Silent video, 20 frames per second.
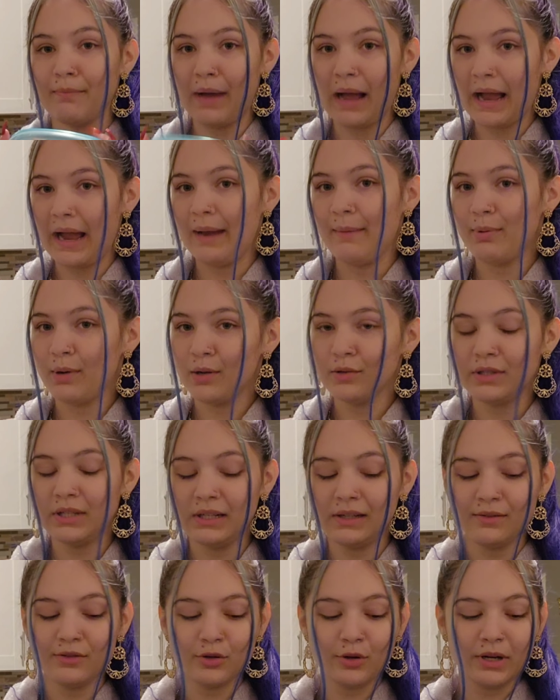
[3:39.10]
my
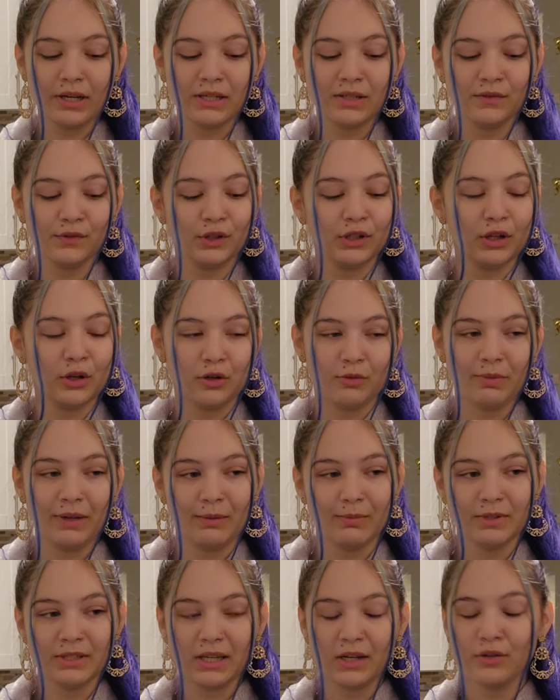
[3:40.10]
protein of choice for loaded
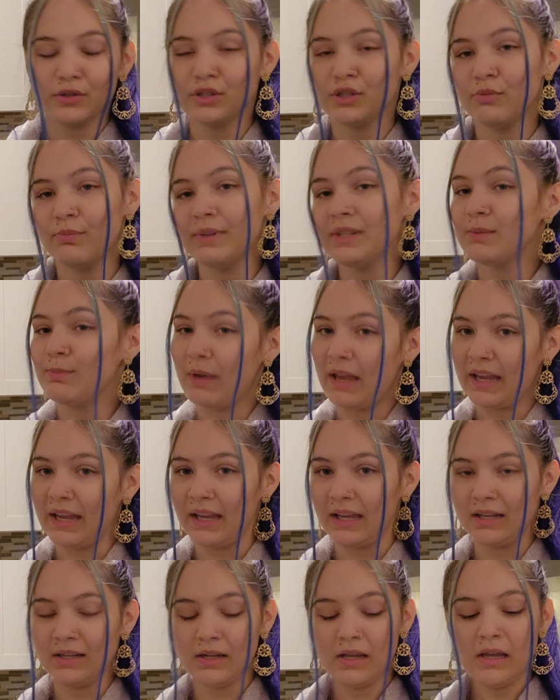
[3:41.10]
baked potato soup is
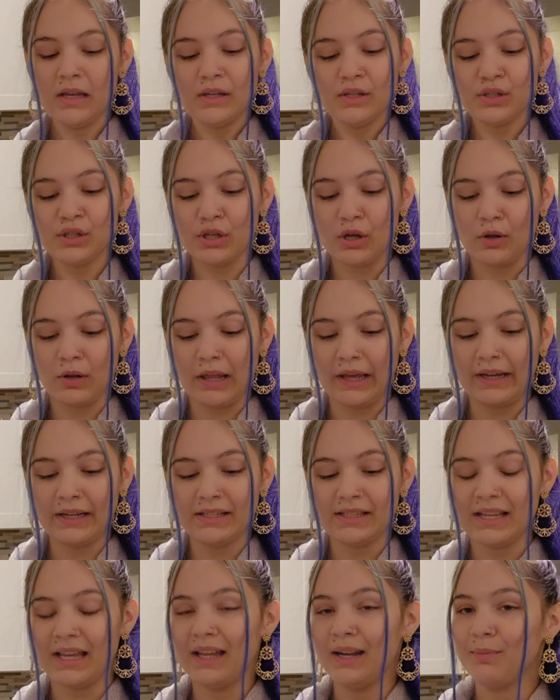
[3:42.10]
bacon. So like
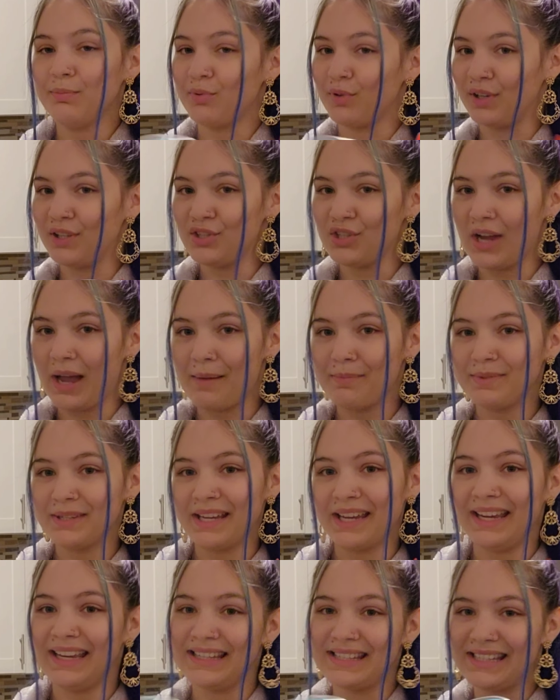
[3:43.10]
I said, pre-chopped
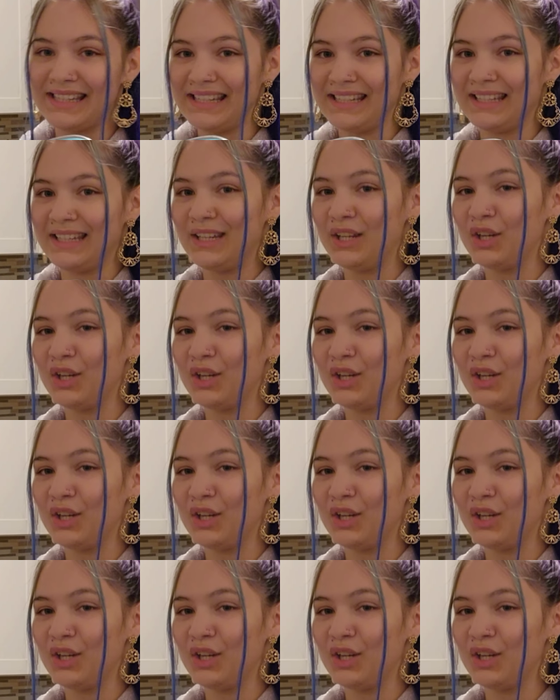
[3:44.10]
it. It's in